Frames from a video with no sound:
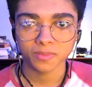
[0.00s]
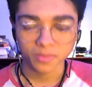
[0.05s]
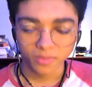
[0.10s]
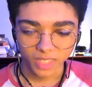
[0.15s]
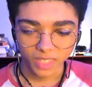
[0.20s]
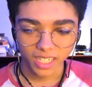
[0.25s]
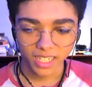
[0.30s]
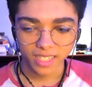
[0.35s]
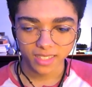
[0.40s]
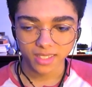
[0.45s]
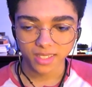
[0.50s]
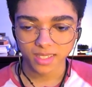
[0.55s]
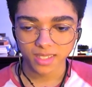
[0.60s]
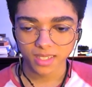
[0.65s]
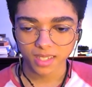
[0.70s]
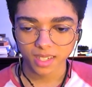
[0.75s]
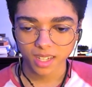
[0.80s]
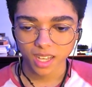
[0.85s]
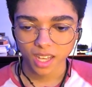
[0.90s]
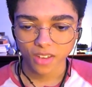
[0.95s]
It's
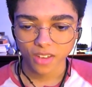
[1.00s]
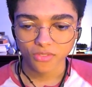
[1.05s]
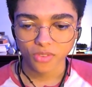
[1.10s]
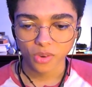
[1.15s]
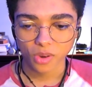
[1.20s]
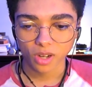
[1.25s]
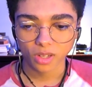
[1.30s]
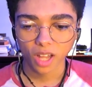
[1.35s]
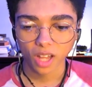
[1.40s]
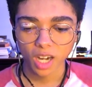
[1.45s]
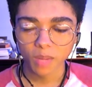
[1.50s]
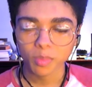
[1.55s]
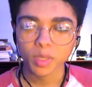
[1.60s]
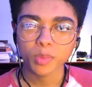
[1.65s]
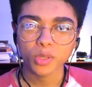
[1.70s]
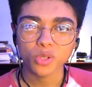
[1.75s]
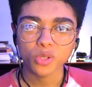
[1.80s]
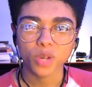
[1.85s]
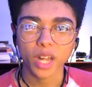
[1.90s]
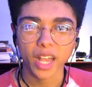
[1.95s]
for a lot of people
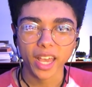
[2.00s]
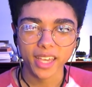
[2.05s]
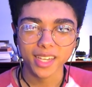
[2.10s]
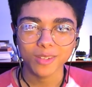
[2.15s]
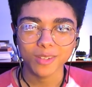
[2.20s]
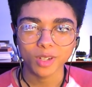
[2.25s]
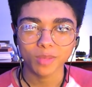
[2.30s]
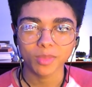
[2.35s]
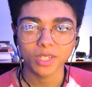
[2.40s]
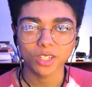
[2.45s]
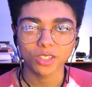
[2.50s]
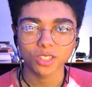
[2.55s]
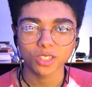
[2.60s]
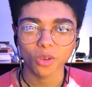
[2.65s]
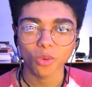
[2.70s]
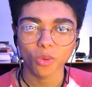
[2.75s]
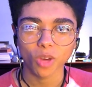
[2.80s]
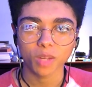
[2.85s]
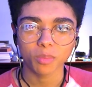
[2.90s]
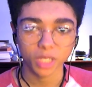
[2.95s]
who hate women or don't
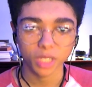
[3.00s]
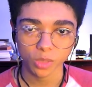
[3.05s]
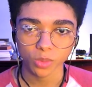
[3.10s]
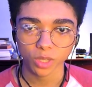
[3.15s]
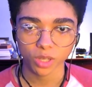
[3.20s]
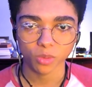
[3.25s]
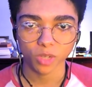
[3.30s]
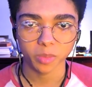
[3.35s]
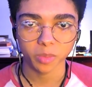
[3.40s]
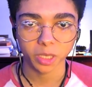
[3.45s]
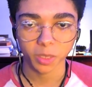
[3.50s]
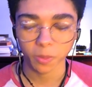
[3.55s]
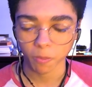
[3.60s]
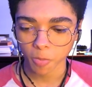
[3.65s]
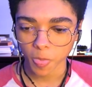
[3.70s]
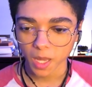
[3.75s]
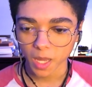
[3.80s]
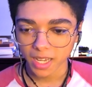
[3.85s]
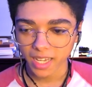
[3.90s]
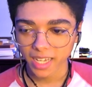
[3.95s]
want to be with women.
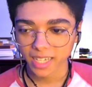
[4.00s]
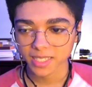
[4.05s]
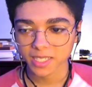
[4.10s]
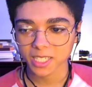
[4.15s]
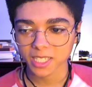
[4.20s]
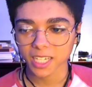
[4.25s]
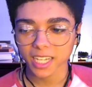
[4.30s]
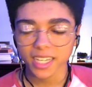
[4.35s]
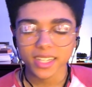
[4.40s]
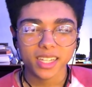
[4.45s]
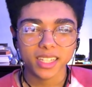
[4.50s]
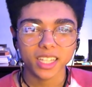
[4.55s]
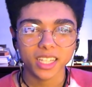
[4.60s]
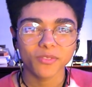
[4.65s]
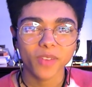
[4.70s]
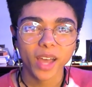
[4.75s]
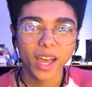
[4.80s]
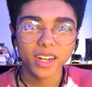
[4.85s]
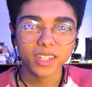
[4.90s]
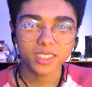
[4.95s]
It's they've
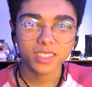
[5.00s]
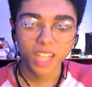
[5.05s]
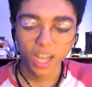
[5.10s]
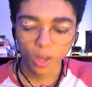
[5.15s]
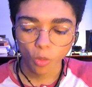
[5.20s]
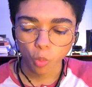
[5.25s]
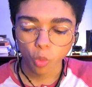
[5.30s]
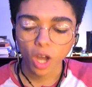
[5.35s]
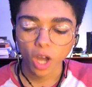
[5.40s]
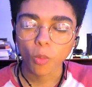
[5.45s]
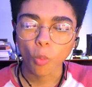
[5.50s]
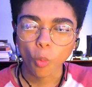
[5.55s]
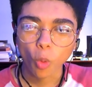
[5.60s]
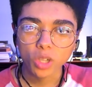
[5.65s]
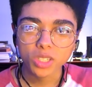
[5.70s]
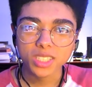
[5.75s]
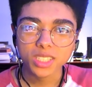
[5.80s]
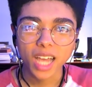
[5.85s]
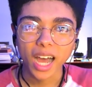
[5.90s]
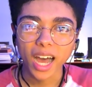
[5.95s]
had a
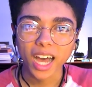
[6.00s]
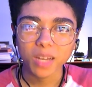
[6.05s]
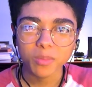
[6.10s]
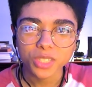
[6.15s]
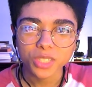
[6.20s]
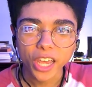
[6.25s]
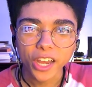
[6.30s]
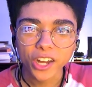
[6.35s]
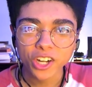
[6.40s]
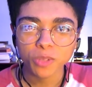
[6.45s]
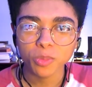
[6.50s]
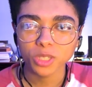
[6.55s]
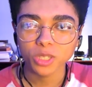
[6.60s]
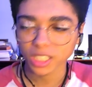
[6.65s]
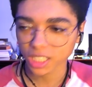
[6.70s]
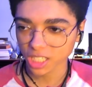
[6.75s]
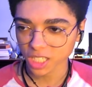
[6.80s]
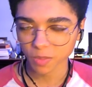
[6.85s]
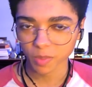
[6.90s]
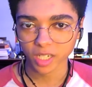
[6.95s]
one-time terrible
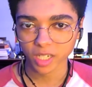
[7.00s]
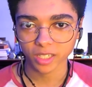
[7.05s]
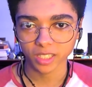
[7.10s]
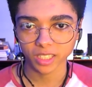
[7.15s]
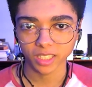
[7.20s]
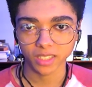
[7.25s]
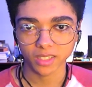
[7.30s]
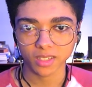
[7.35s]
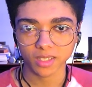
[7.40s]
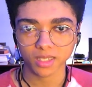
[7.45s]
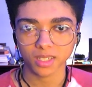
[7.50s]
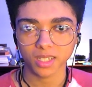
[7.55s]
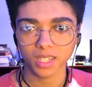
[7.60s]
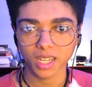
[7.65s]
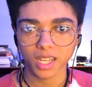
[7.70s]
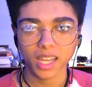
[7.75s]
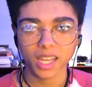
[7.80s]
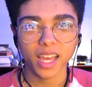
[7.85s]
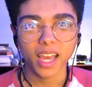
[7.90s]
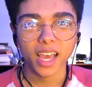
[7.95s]
experience,
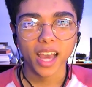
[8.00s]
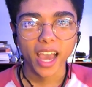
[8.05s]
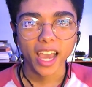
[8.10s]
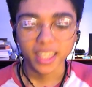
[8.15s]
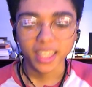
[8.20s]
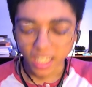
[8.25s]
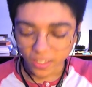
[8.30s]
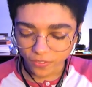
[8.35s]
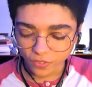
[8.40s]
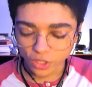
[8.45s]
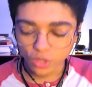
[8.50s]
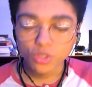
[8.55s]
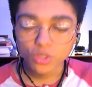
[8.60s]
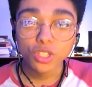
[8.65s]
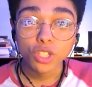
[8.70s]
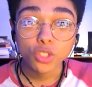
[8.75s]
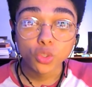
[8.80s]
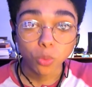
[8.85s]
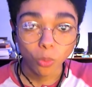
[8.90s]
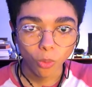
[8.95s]
and they've used
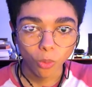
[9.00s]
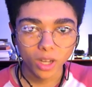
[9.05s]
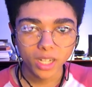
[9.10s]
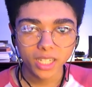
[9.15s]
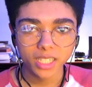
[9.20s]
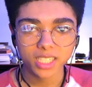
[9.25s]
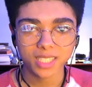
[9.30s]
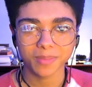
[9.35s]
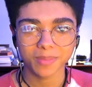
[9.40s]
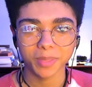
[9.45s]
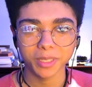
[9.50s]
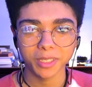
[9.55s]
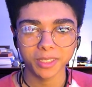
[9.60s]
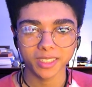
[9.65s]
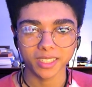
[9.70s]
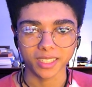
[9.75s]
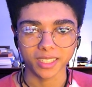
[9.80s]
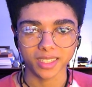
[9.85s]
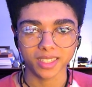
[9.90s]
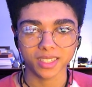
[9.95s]
this one
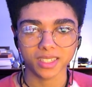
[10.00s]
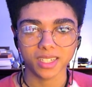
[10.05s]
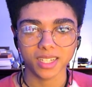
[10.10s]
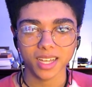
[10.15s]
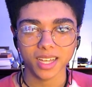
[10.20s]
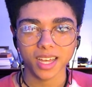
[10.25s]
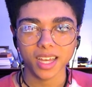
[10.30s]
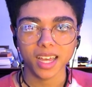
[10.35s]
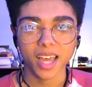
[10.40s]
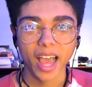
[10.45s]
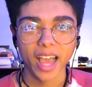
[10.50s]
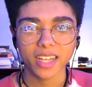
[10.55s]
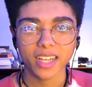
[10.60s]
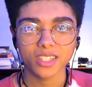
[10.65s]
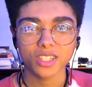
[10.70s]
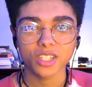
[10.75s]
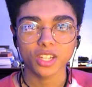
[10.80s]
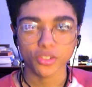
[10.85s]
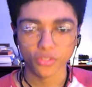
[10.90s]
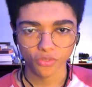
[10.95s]
experience as
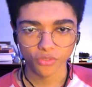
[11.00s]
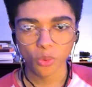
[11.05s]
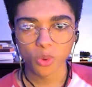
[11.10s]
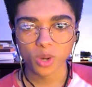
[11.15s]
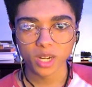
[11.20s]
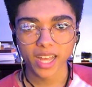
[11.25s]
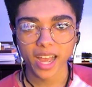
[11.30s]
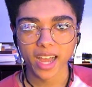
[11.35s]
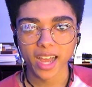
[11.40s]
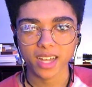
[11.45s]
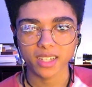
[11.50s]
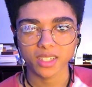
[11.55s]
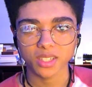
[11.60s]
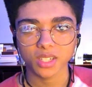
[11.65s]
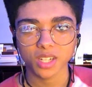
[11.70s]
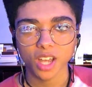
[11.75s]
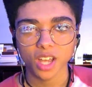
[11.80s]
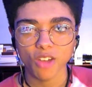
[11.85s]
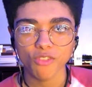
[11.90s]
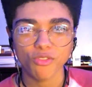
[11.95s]
their forecast
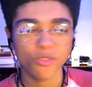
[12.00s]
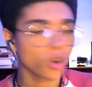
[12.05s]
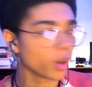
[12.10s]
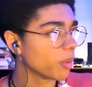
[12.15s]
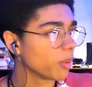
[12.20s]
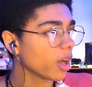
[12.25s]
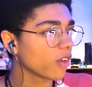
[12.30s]
for